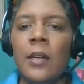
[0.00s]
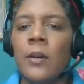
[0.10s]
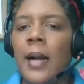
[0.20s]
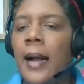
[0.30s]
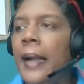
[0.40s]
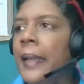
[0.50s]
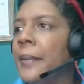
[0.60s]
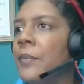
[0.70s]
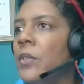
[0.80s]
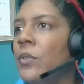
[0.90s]
Now,
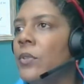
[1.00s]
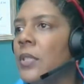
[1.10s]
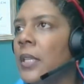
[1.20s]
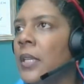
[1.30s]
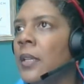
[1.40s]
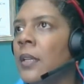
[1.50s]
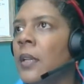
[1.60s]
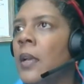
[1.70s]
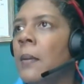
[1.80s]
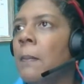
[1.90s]
I am
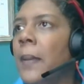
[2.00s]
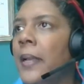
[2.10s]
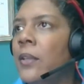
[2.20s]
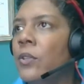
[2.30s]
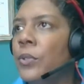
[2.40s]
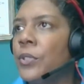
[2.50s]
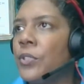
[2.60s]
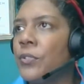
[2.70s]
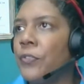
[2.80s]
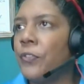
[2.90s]
using my
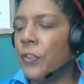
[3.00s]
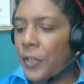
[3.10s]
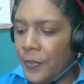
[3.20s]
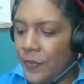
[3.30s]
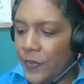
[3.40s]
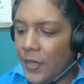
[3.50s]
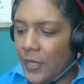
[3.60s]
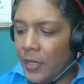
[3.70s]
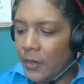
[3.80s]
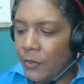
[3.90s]
notes from
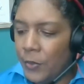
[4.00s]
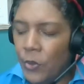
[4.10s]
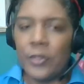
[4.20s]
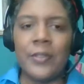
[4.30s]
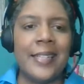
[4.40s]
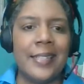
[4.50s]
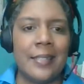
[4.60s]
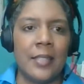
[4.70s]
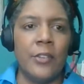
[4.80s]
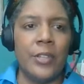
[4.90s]
the report
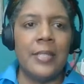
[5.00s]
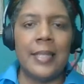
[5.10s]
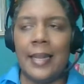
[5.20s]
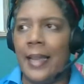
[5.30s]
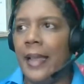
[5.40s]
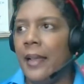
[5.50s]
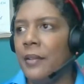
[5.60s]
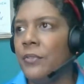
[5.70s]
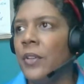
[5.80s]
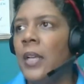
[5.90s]
writing series that I
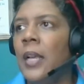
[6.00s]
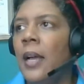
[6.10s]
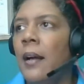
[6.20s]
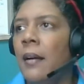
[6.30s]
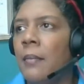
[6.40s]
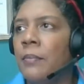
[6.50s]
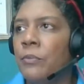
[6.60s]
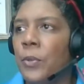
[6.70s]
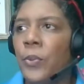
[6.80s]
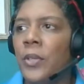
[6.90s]
have.
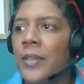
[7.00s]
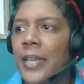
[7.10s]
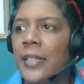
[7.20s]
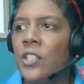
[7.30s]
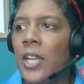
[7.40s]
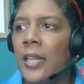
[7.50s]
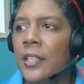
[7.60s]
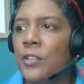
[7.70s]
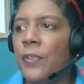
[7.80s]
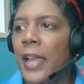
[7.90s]
Report writing
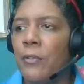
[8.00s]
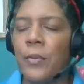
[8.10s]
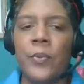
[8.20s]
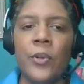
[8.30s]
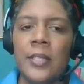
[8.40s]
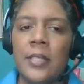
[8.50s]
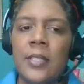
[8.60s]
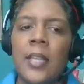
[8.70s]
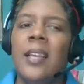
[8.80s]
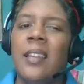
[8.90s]
challenge, 5
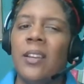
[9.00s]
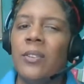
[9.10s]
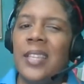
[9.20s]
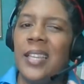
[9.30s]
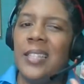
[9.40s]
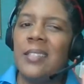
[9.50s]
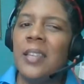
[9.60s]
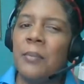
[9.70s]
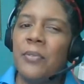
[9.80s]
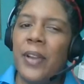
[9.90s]
reports. Now, yeah, it's
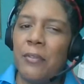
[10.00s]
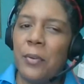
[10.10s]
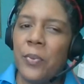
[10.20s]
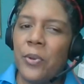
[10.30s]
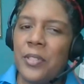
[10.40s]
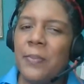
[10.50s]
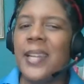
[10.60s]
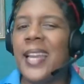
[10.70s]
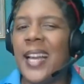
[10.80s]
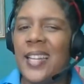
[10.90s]
named 5 reports,
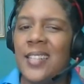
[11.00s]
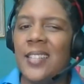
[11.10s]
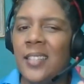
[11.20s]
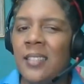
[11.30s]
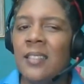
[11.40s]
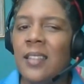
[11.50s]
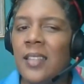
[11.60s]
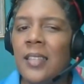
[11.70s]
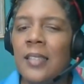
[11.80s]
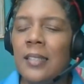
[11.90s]
but I added in
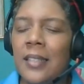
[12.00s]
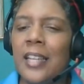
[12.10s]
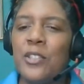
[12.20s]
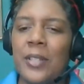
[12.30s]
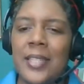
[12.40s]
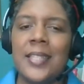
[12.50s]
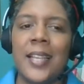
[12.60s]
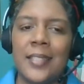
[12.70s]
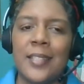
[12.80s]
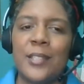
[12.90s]
the natural
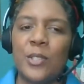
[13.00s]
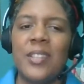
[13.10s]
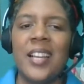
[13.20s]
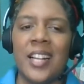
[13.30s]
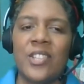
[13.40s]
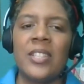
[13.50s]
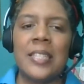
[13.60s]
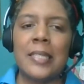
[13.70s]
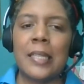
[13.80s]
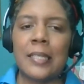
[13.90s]
disasters. So there are
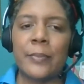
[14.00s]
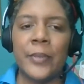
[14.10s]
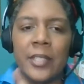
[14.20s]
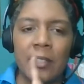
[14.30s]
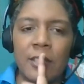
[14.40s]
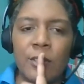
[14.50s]
actually 6, but